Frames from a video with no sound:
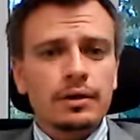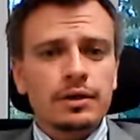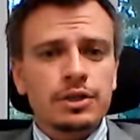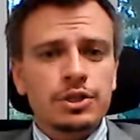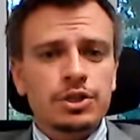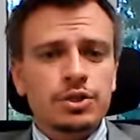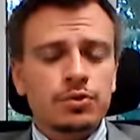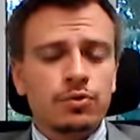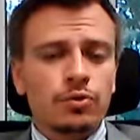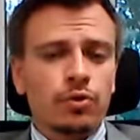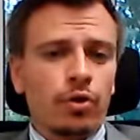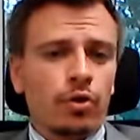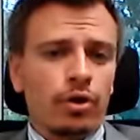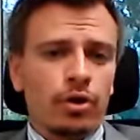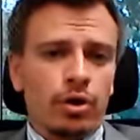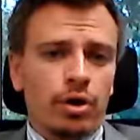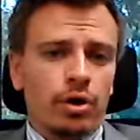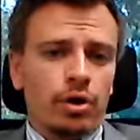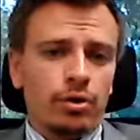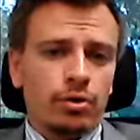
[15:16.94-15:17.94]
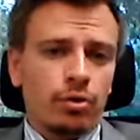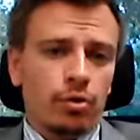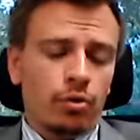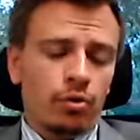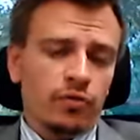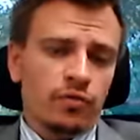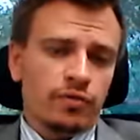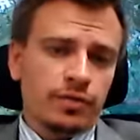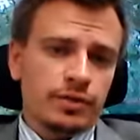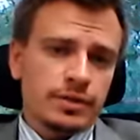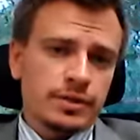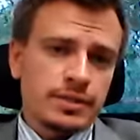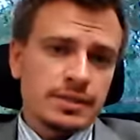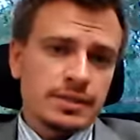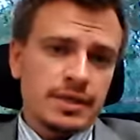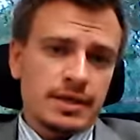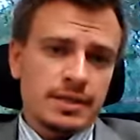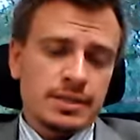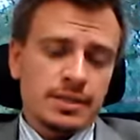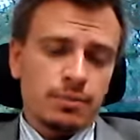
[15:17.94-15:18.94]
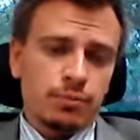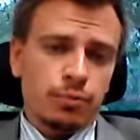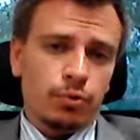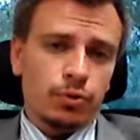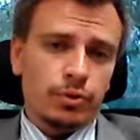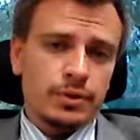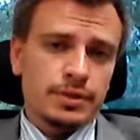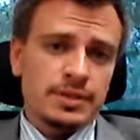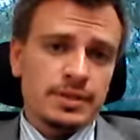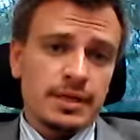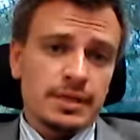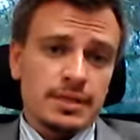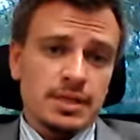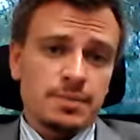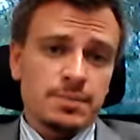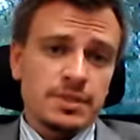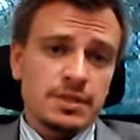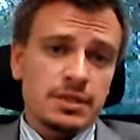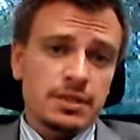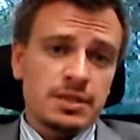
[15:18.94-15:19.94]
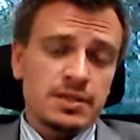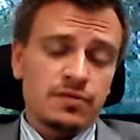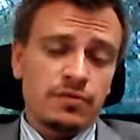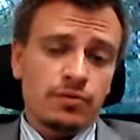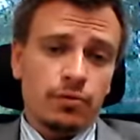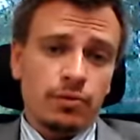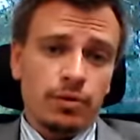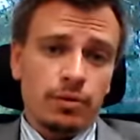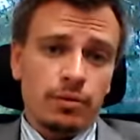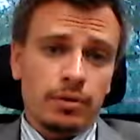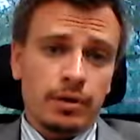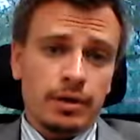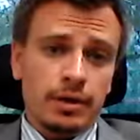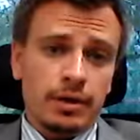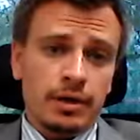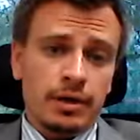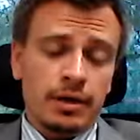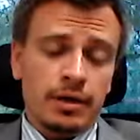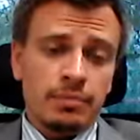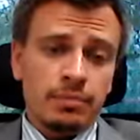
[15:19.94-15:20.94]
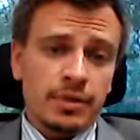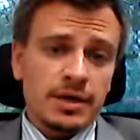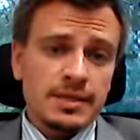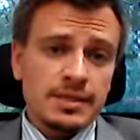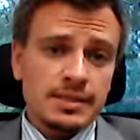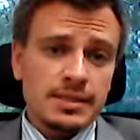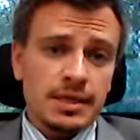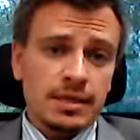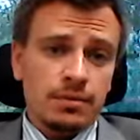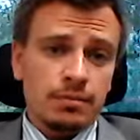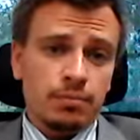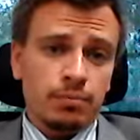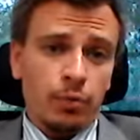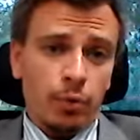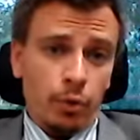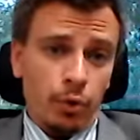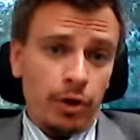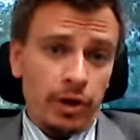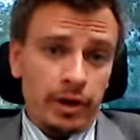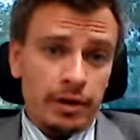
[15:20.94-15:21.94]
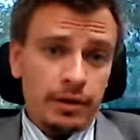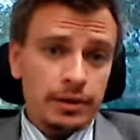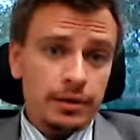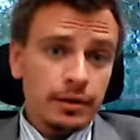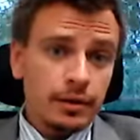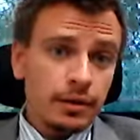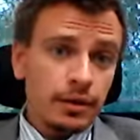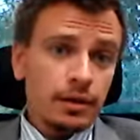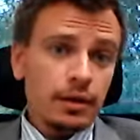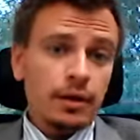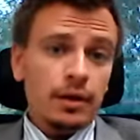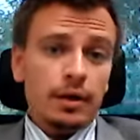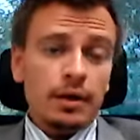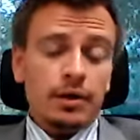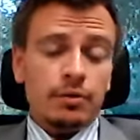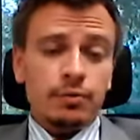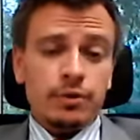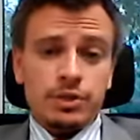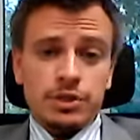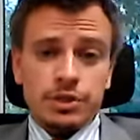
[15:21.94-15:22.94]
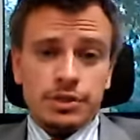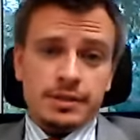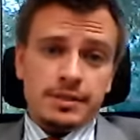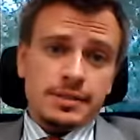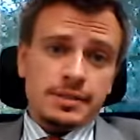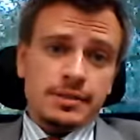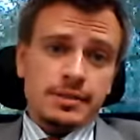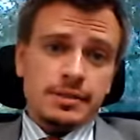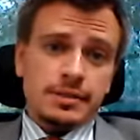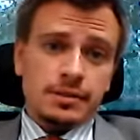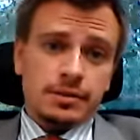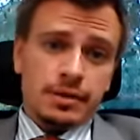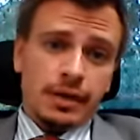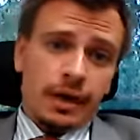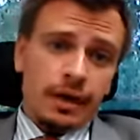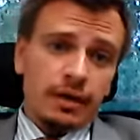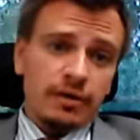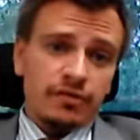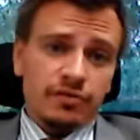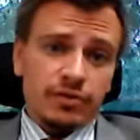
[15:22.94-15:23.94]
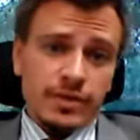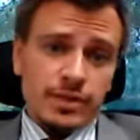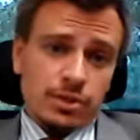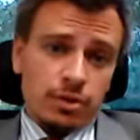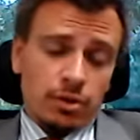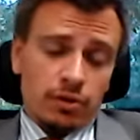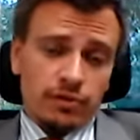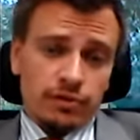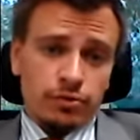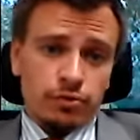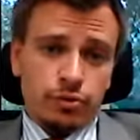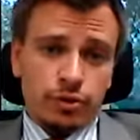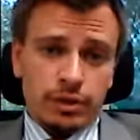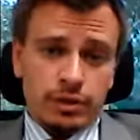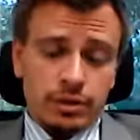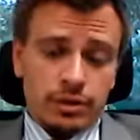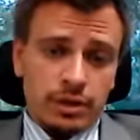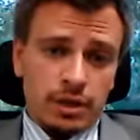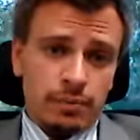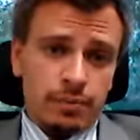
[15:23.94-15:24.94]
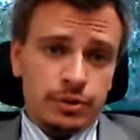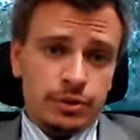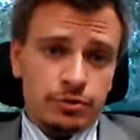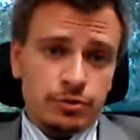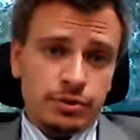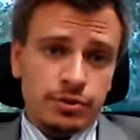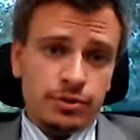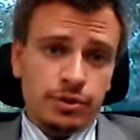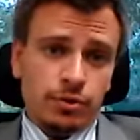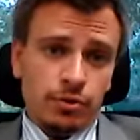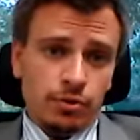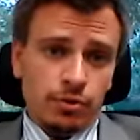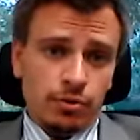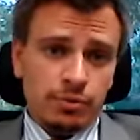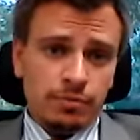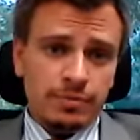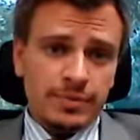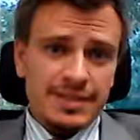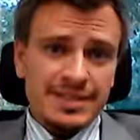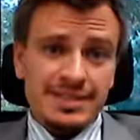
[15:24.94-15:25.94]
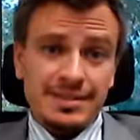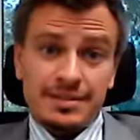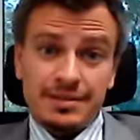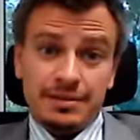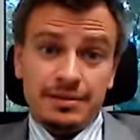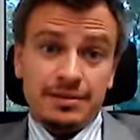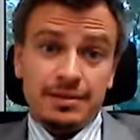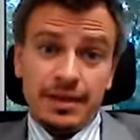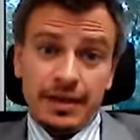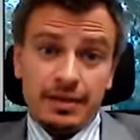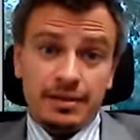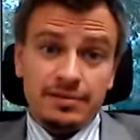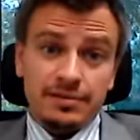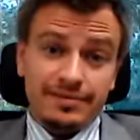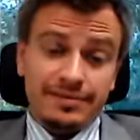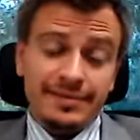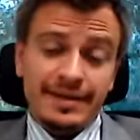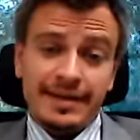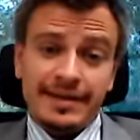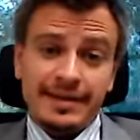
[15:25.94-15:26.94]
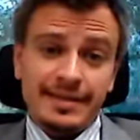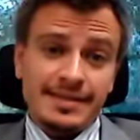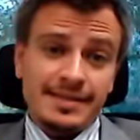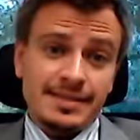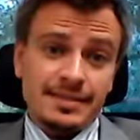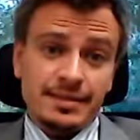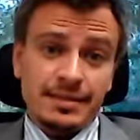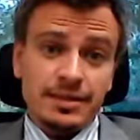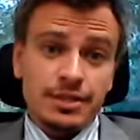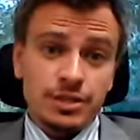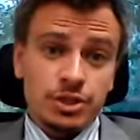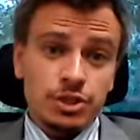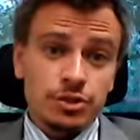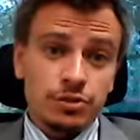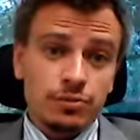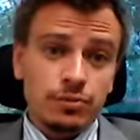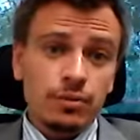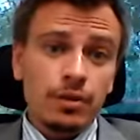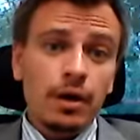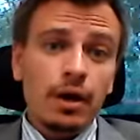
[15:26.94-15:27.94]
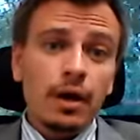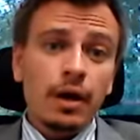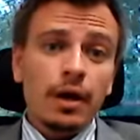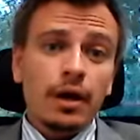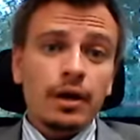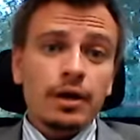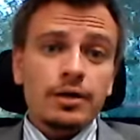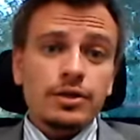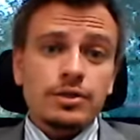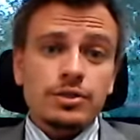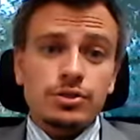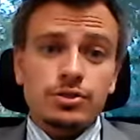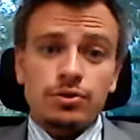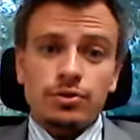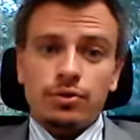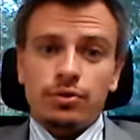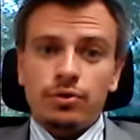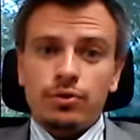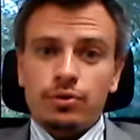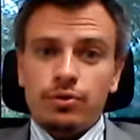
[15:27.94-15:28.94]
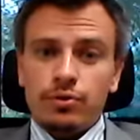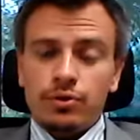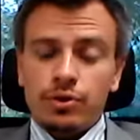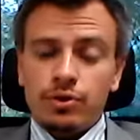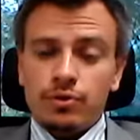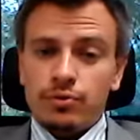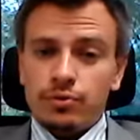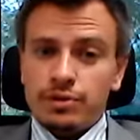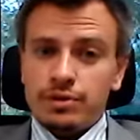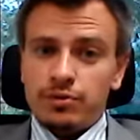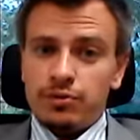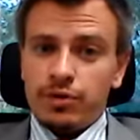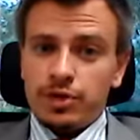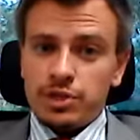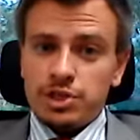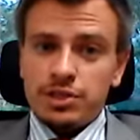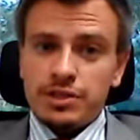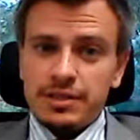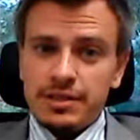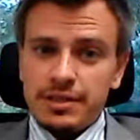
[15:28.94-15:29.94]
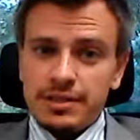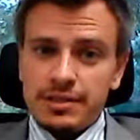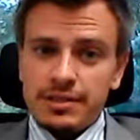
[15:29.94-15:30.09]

issue going on over state support, state subsidies for Airbus and Boeing, which is kind of resolved during the WTO, but still kind of like an issue. So the question